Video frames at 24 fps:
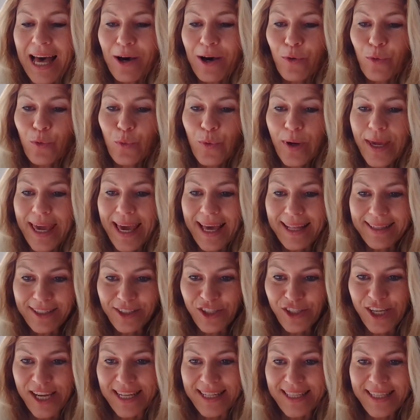Uh, we had
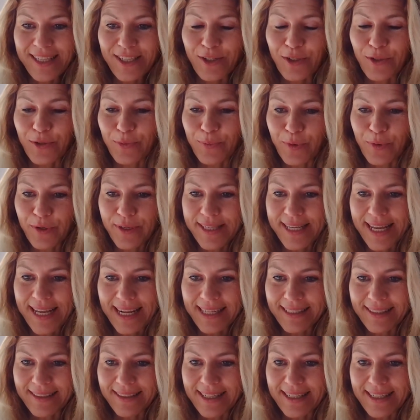the chance to
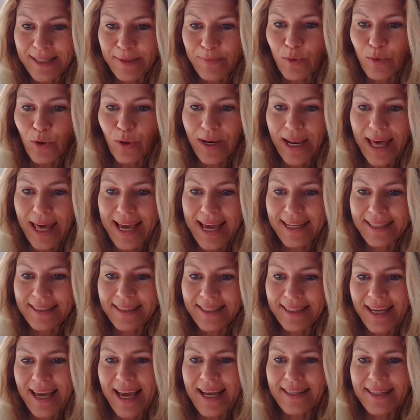present the small
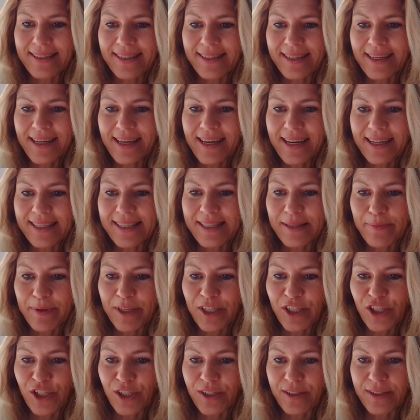end at the
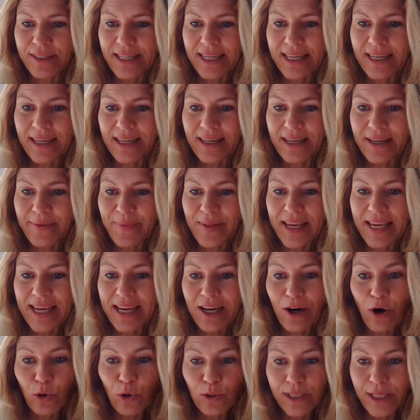exhibition uh,
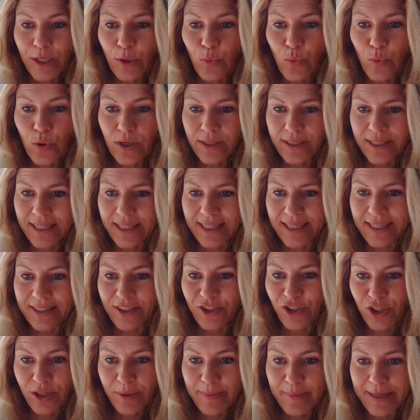uh OT World
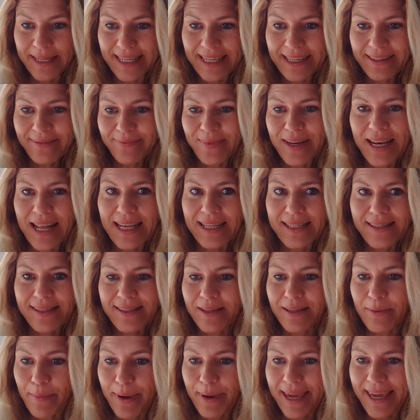in Germany
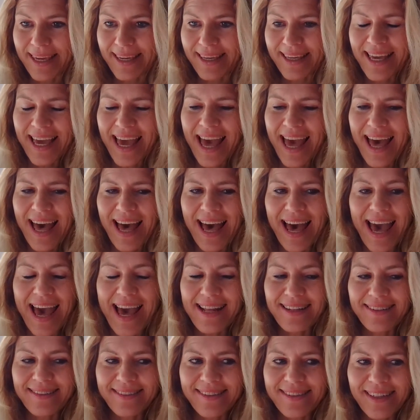last May,
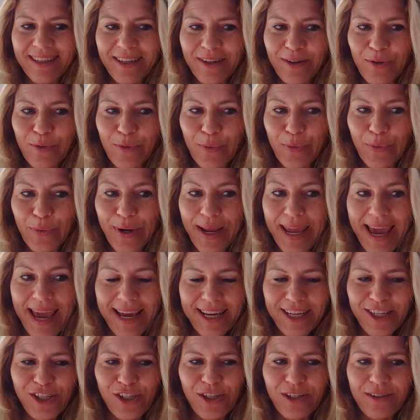and the
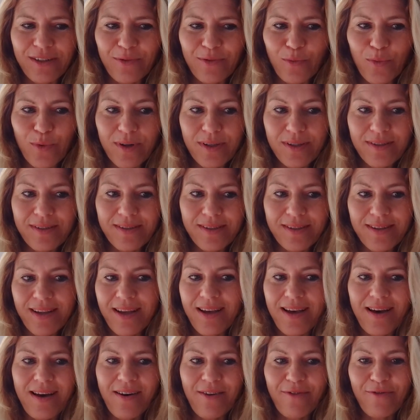reaction was
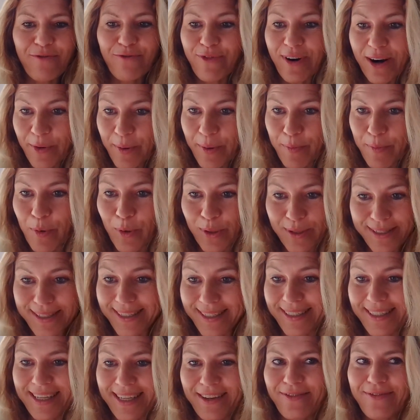uh, very
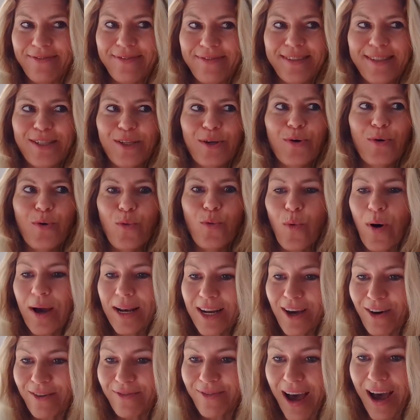positive. So,
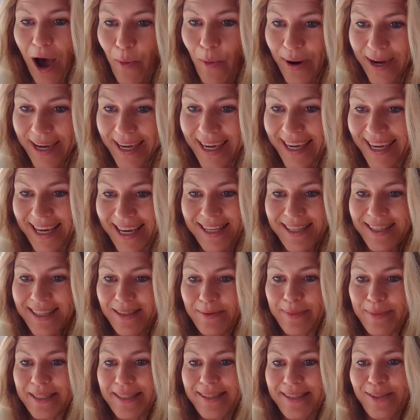one of our key
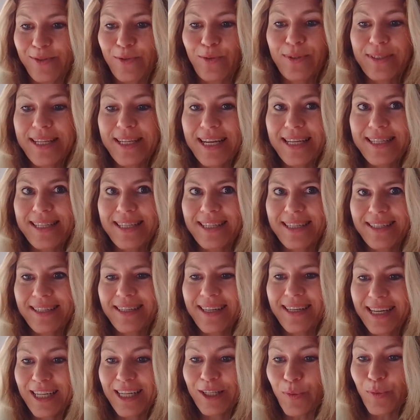customers told us
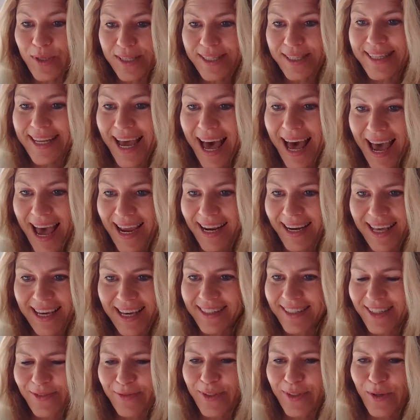it was the
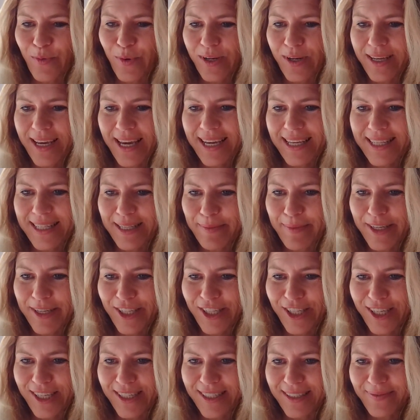highlight of the whole
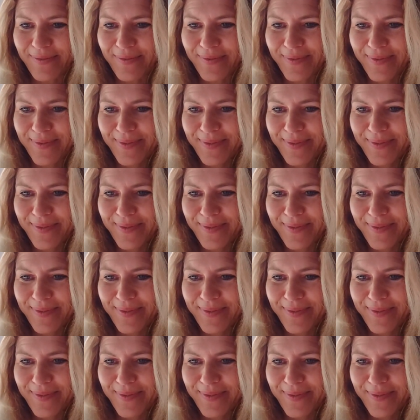exhibition.